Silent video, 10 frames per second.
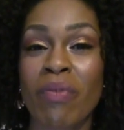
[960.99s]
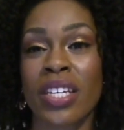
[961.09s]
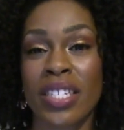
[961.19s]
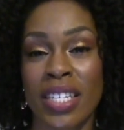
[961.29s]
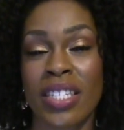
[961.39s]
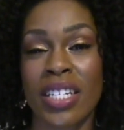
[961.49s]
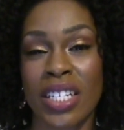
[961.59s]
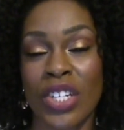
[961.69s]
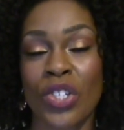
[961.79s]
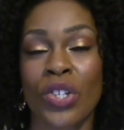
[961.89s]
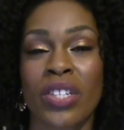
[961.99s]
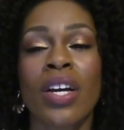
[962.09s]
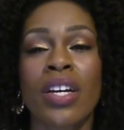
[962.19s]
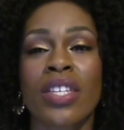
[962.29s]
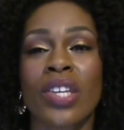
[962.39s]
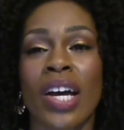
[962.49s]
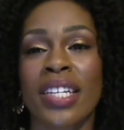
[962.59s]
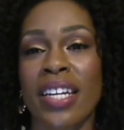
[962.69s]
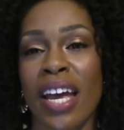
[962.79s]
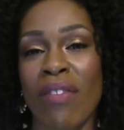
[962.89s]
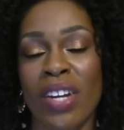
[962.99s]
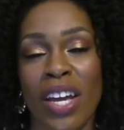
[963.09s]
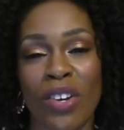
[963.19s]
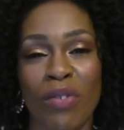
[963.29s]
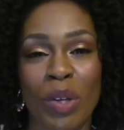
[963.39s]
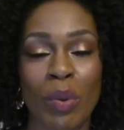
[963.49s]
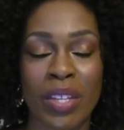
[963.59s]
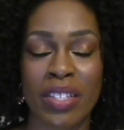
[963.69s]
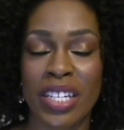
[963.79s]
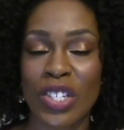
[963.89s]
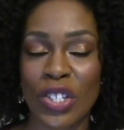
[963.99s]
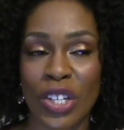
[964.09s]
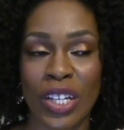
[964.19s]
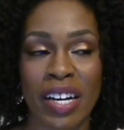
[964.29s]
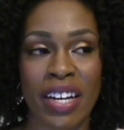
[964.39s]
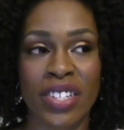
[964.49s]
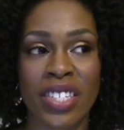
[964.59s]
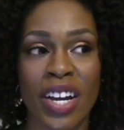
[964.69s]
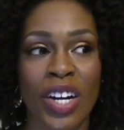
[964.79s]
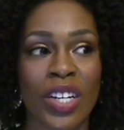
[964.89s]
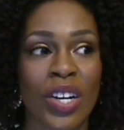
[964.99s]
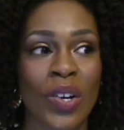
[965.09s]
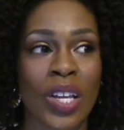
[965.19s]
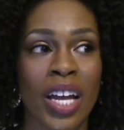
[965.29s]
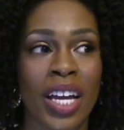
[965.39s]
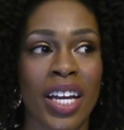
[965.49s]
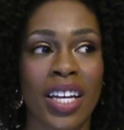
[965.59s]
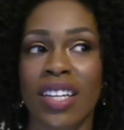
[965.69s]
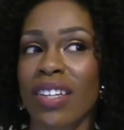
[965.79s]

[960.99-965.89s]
with the assistant teachers. So I did have an interview with the teacher, and I just let her know, like,